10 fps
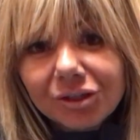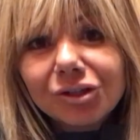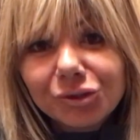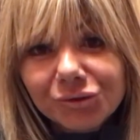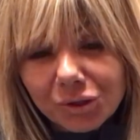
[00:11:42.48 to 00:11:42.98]

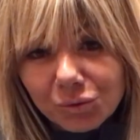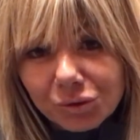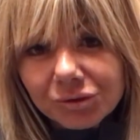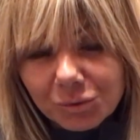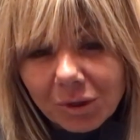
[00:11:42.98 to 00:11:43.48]
use our
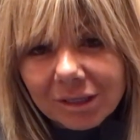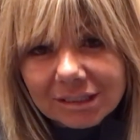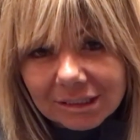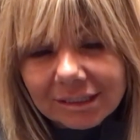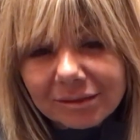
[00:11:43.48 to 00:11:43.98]
words
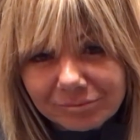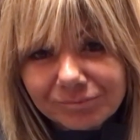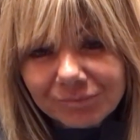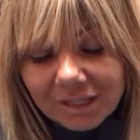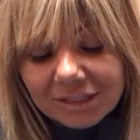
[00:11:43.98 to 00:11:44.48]
wisely.
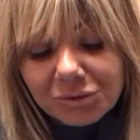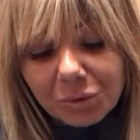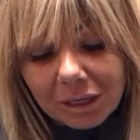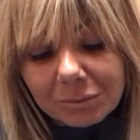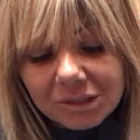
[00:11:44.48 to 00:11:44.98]
That's
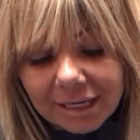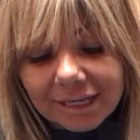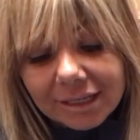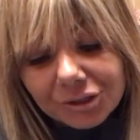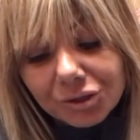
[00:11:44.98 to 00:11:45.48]
what I'm
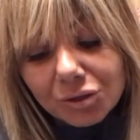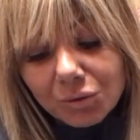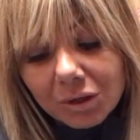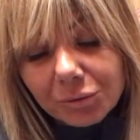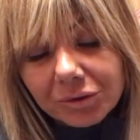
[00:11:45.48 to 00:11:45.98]
saying. And you know
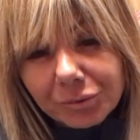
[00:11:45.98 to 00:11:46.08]
what? With